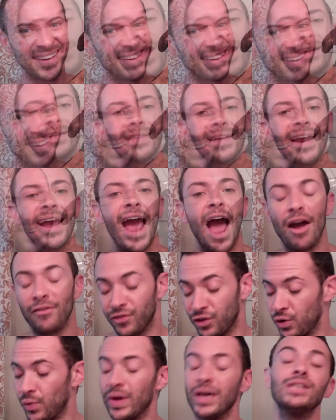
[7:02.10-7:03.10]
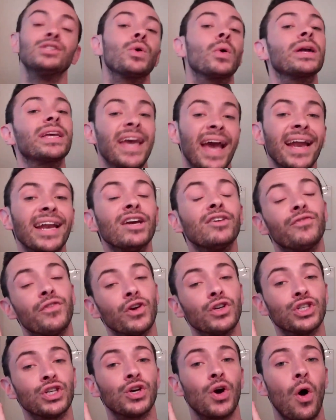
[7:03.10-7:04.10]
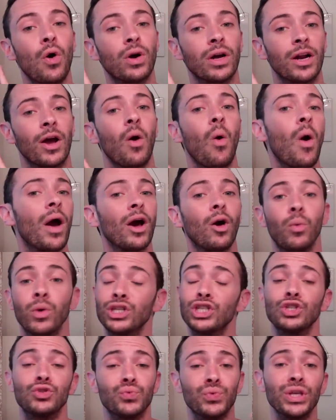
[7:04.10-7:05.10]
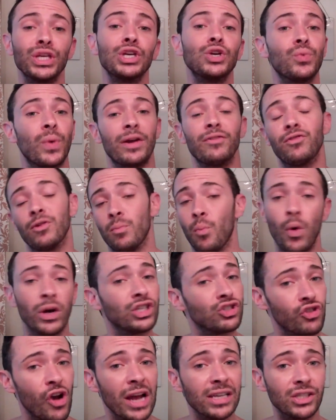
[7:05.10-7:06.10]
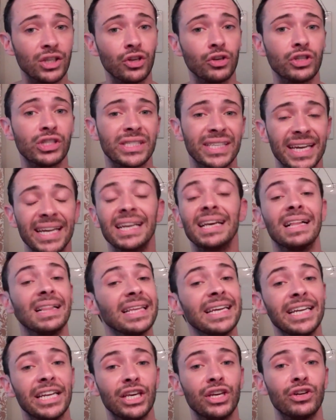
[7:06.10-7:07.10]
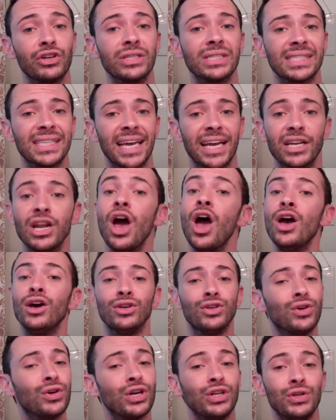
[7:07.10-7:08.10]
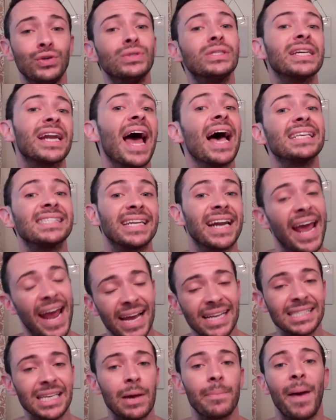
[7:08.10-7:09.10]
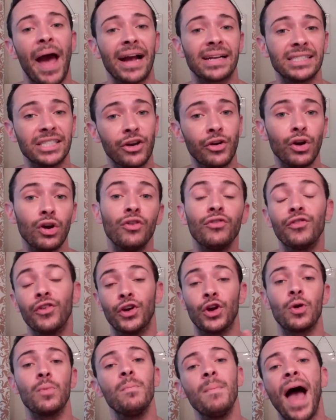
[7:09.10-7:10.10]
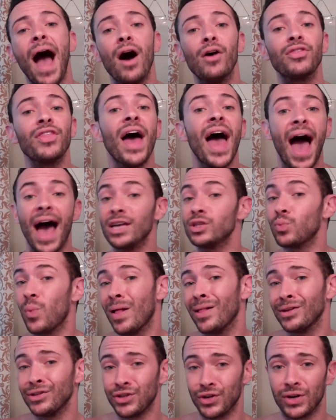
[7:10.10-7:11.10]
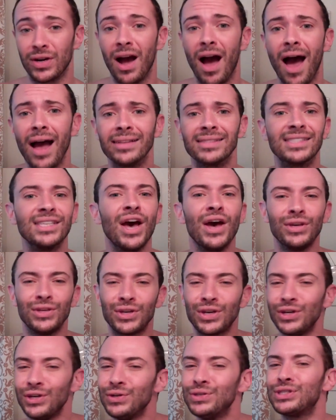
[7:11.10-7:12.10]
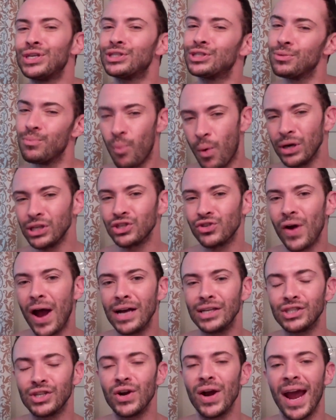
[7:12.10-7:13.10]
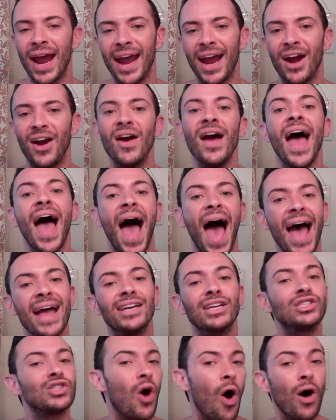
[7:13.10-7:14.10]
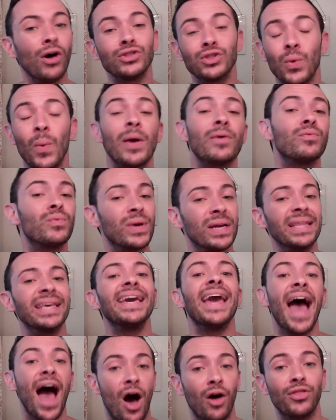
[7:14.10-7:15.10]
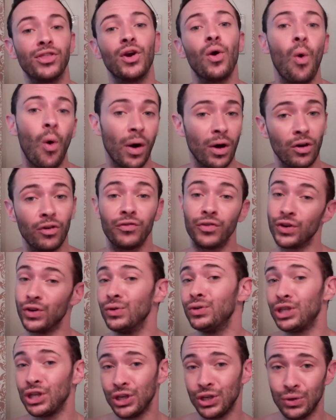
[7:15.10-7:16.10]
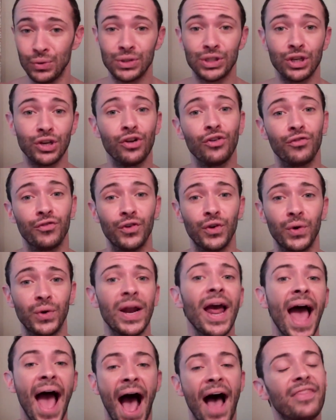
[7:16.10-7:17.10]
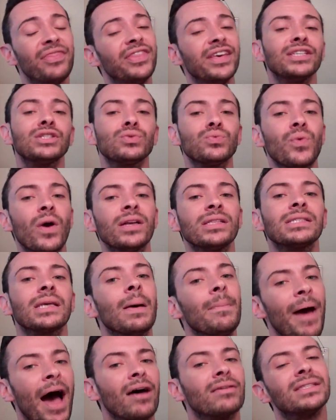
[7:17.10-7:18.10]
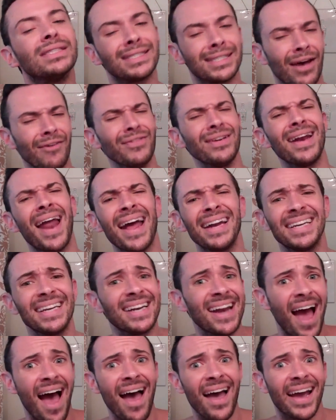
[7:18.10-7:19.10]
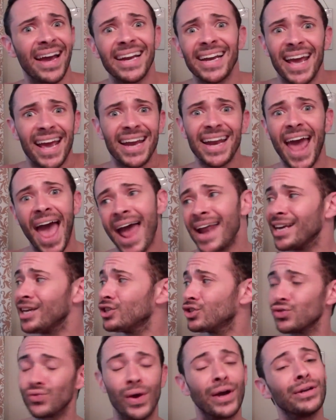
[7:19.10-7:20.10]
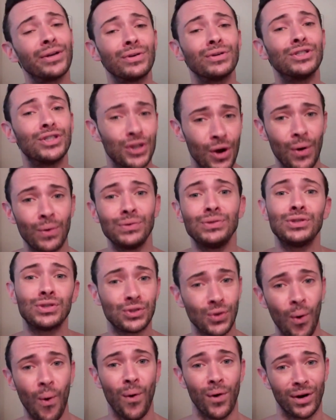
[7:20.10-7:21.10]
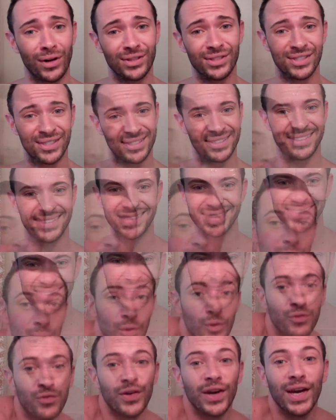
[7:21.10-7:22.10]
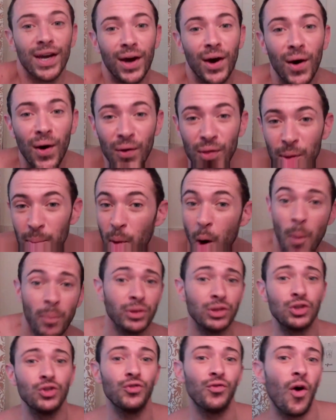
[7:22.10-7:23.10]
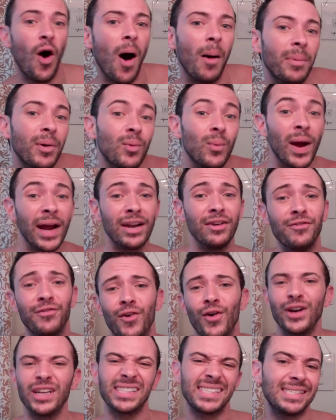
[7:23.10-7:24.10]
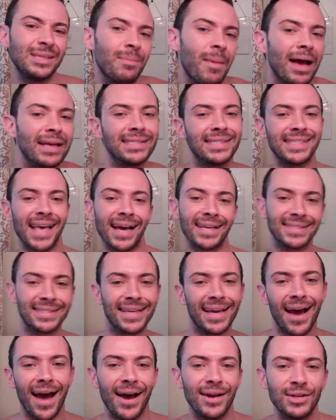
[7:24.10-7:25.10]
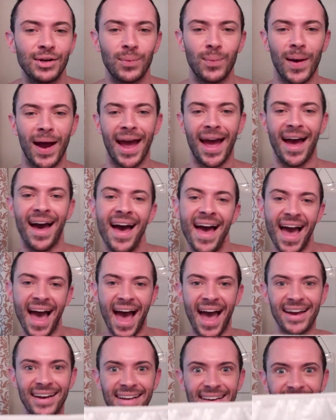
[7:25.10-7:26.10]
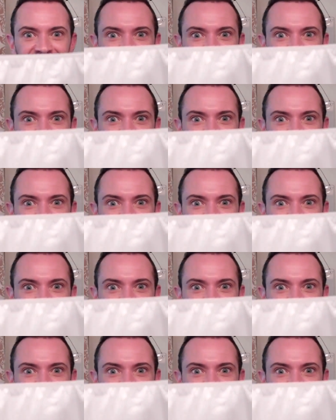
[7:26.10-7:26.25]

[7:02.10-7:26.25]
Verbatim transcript: product that I have for you is organic virgin coconut oil, which is really great for moisturizing your skin, cleaning your skin. You can use it as an antibacterial for your mouth as well as your cuts. You can use it to moisturize your hair, and it's also a really healthy oil for you to use in your food. And this runs about $7.99 in any Trader Joe's stores. big reveal, the moment you've all been waiting for to see my sexy underwear, and